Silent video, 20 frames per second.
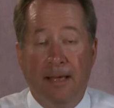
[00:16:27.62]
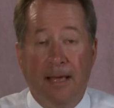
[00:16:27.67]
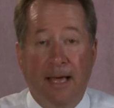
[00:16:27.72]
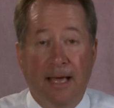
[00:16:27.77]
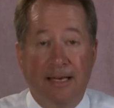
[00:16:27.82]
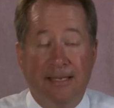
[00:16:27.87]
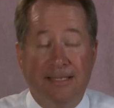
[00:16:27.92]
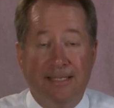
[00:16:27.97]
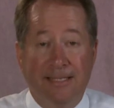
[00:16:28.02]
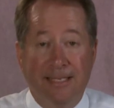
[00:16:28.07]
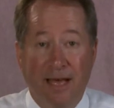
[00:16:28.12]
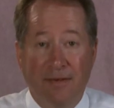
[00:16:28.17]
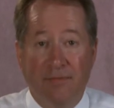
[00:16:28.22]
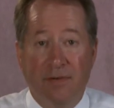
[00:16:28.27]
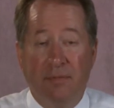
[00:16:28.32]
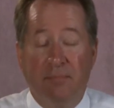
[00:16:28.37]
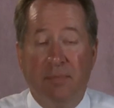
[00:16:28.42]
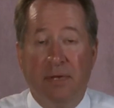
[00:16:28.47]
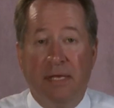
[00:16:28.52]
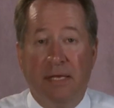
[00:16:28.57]
At
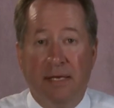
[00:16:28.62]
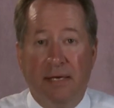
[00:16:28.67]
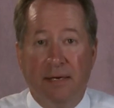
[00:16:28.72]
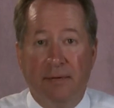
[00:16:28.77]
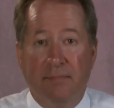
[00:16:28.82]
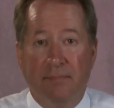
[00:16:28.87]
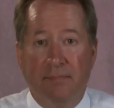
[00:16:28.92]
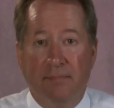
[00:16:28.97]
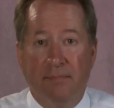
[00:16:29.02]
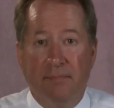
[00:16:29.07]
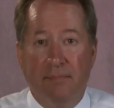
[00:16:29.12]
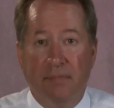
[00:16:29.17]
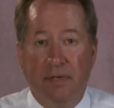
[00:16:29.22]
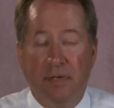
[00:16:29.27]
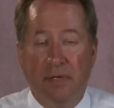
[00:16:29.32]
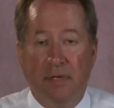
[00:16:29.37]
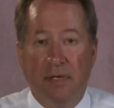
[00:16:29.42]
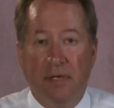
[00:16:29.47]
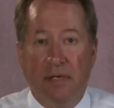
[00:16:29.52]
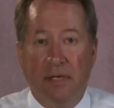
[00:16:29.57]
7 p.m.,
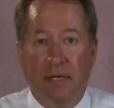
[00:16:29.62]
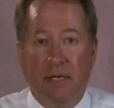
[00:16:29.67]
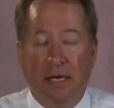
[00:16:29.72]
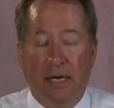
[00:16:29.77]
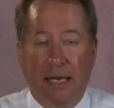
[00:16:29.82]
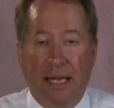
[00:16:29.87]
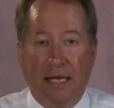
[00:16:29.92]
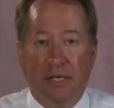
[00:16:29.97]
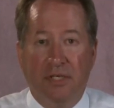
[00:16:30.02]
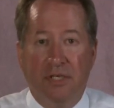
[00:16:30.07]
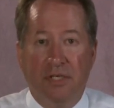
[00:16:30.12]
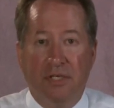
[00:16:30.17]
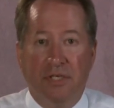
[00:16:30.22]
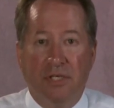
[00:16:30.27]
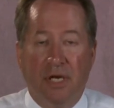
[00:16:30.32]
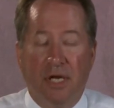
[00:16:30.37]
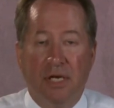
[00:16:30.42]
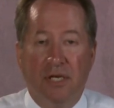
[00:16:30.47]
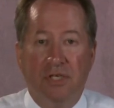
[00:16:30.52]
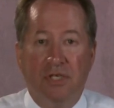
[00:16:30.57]
an election
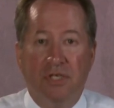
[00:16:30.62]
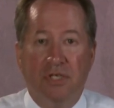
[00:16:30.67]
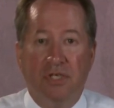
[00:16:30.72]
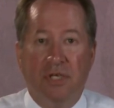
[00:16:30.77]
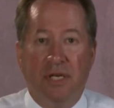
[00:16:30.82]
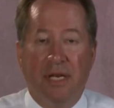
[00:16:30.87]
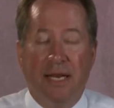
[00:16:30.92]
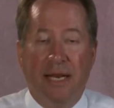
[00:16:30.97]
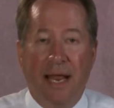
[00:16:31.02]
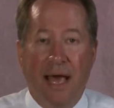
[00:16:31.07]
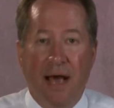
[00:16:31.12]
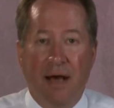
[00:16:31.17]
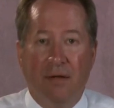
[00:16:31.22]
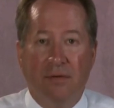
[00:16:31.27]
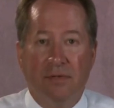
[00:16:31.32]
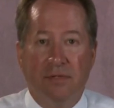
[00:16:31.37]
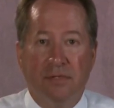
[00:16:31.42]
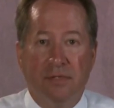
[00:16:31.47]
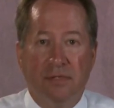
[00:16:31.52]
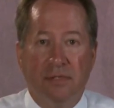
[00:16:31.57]
judge should
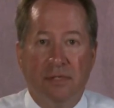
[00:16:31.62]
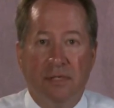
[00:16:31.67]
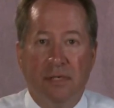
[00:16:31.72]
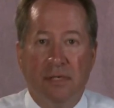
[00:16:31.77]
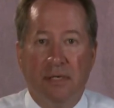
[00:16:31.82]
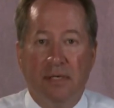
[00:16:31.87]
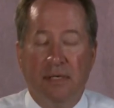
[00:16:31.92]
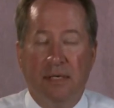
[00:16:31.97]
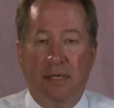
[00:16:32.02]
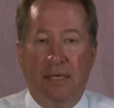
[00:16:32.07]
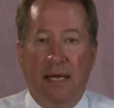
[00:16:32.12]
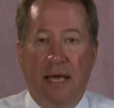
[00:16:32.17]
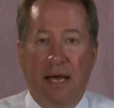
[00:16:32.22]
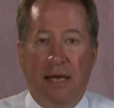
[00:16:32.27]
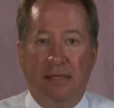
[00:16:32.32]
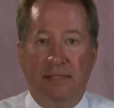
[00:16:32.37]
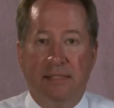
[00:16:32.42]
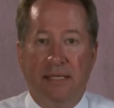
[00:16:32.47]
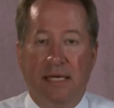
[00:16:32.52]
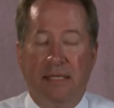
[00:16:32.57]
announce
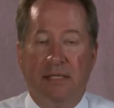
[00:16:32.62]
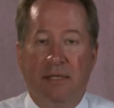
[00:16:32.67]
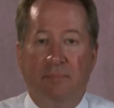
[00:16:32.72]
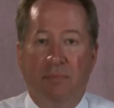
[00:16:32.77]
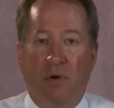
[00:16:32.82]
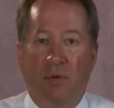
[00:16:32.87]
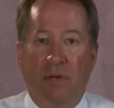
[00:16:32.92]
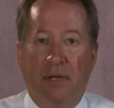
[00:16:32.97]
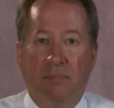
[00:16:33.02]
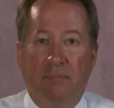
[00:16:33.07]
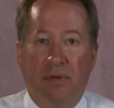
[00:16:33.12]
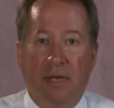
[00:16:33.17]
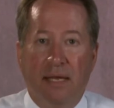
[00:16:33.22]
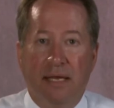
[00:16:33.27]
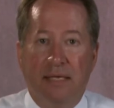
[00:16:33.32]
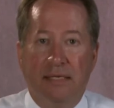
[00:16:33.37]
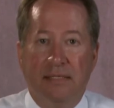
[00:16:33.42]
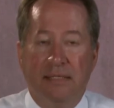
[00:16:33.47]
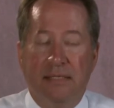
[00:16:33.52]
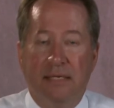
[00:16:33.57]
outside the polling
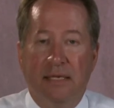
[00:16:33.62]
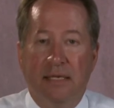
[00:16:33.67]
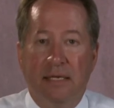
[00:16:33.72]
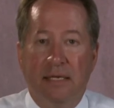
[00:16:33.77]
place